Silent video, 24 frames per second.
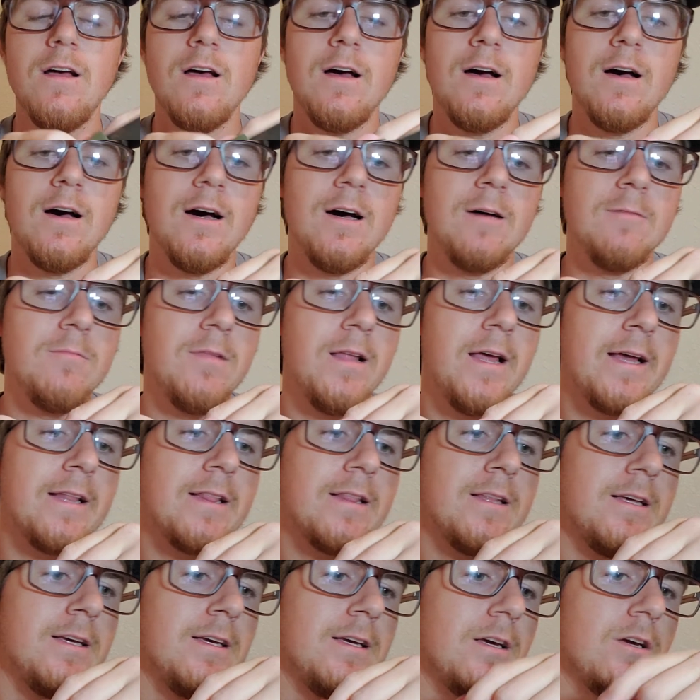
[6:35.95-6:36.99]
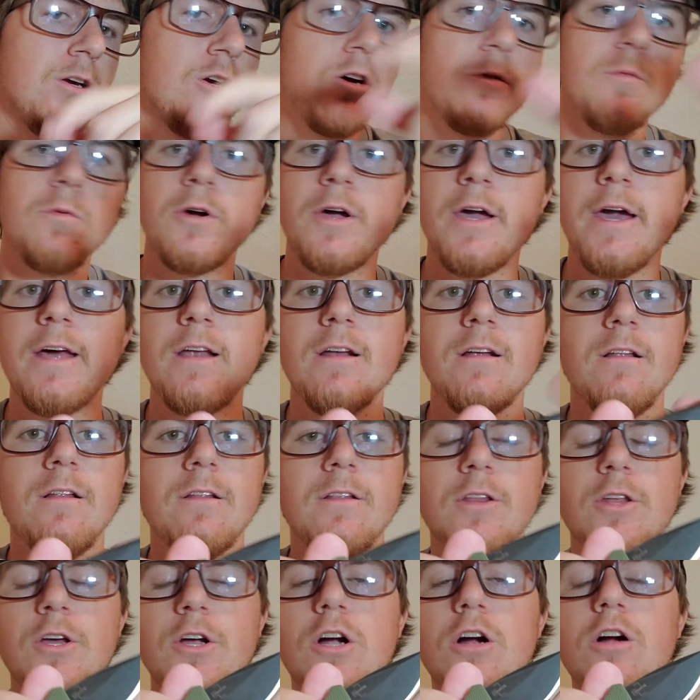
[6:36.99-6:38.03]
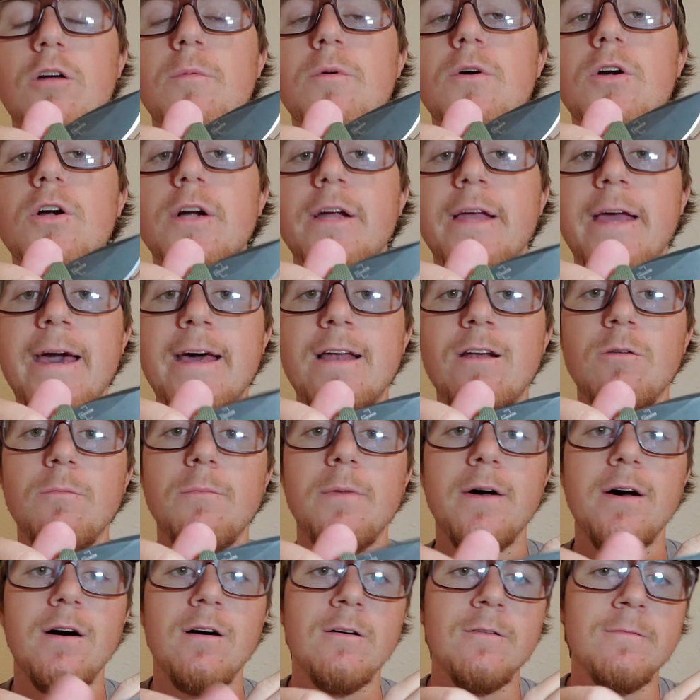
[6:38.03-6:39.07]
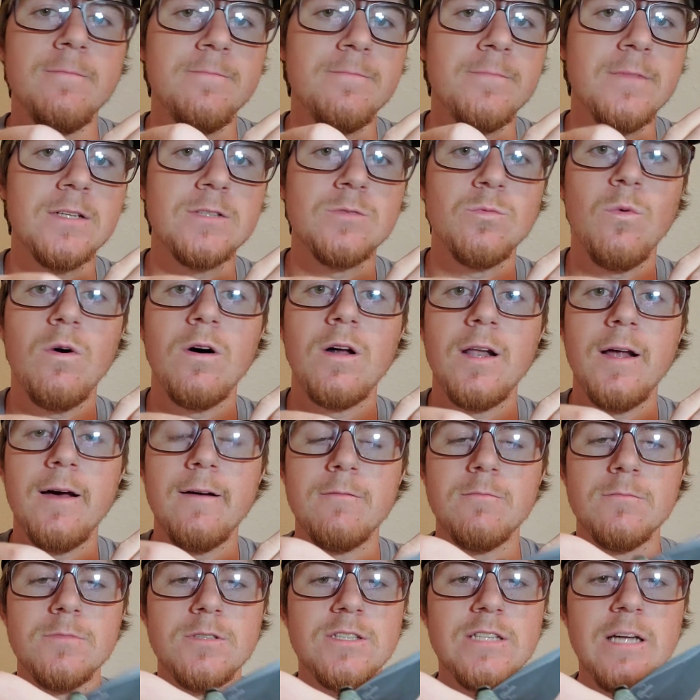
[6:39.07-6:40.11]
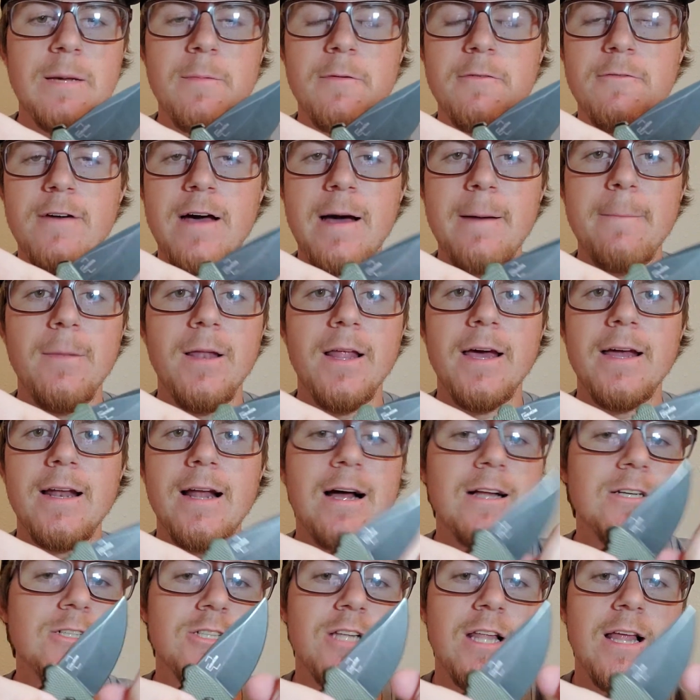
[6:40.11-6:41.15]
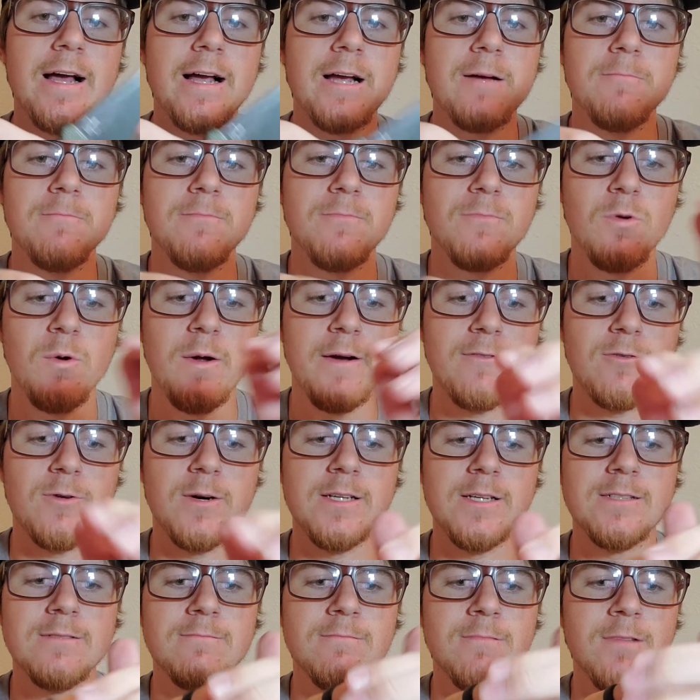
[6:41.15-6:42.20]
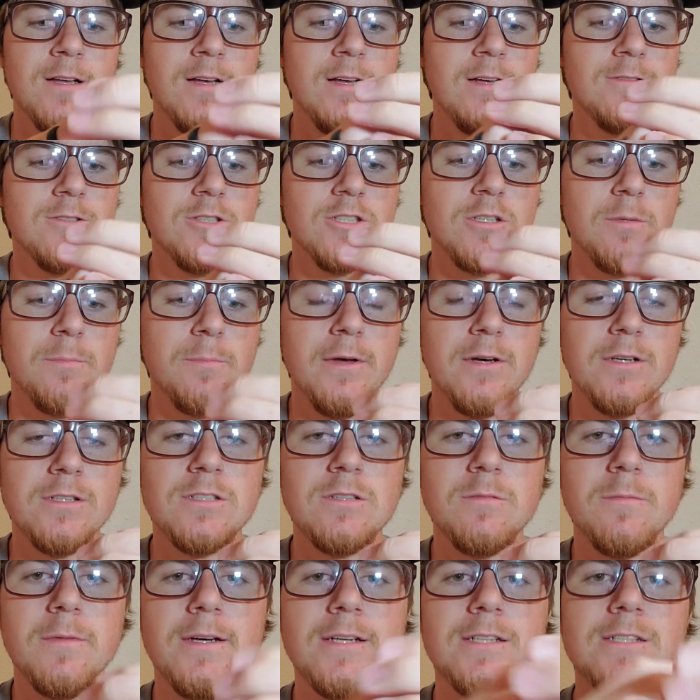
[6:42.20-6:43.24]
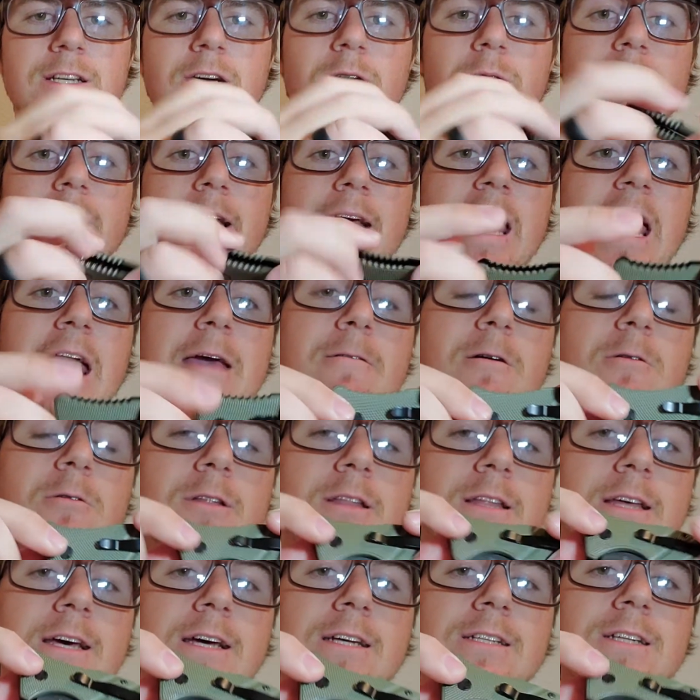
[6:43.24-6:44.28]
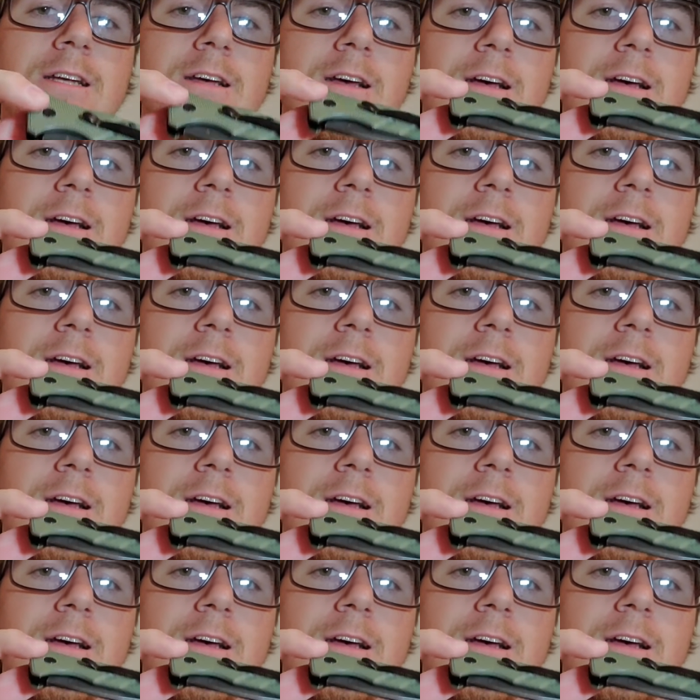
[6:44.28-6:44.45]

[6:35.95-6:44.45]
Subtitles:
Like the Gerber kettlebell. That's one of them, stubby fat blade. I just like them for whatever reason. Just appeals to me. So when they came out with this,